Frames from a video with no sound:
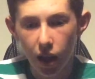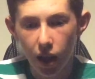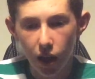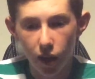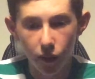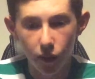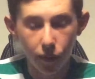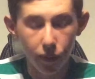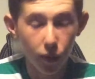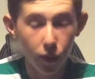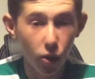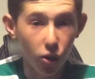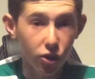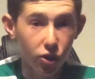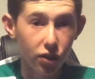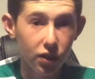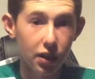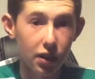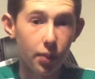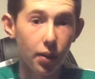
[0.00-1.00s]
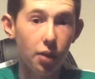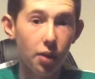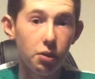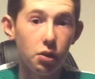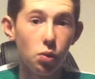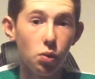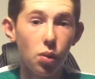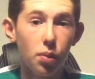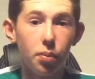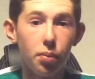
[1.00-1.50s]
Unfortunately, we're
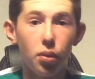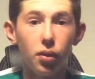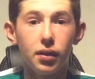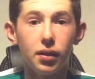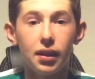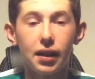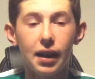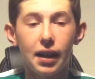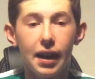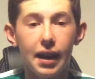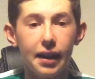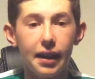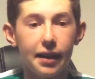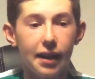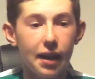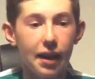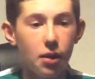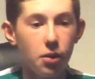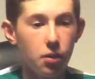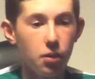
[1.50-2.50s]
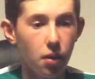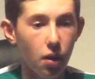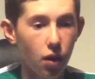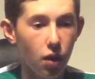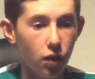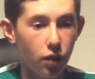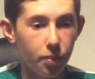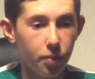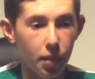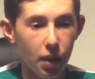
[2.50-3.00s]
only 1 point clear now
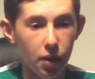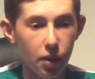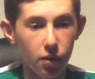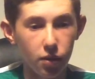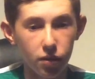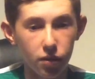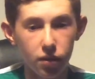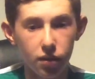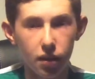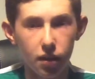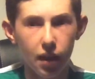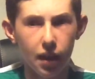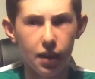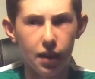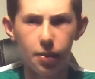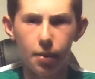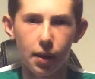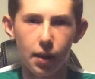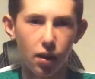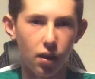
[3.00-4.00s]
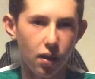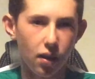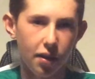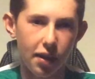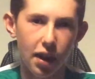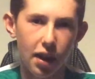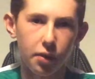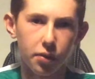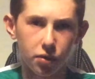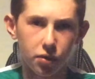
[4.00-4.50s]
of Bows, depending on
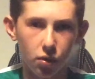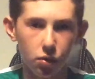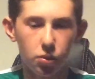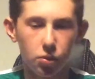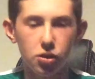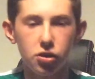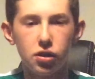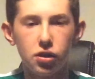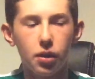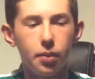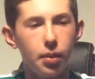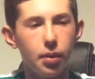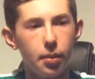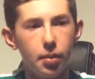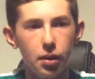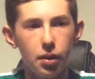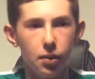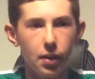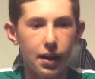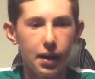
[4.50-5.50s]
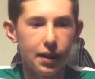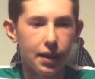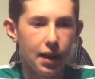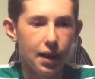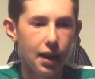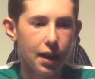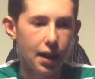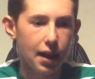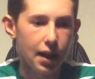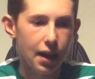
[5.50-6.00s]
their results, which they'll probably win,
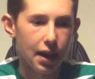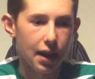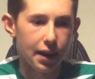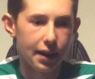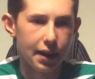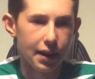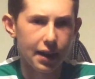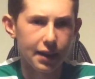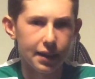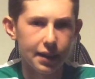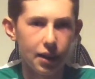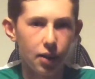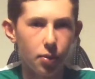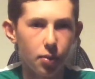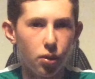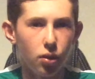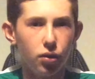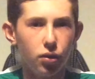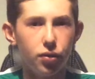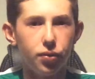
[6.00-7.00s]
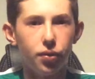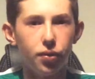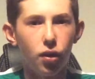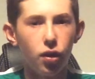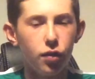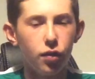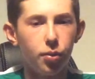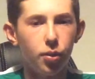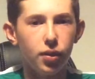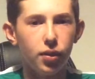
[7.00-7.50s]
and then that'll put us
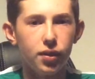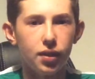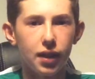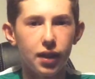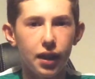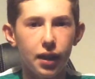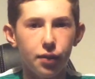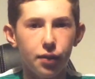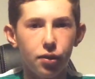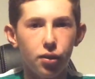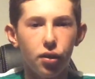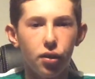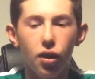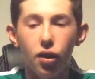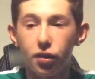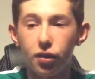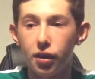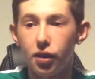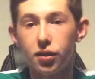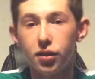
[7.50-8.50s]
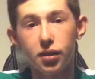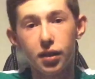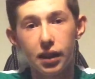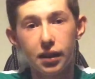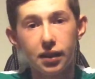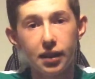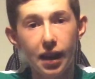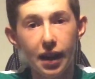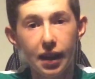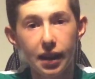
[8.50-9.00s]
5 points clear of Dundalk. So
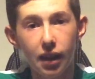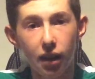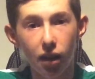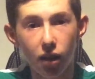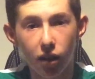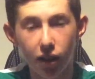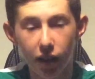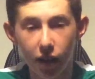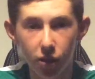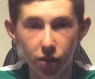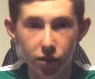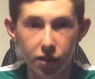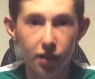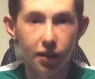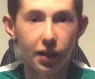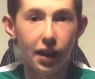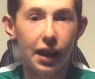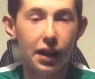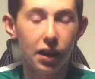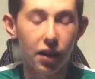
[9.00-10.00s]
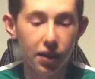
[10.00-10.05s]
it's getting a lot closer again.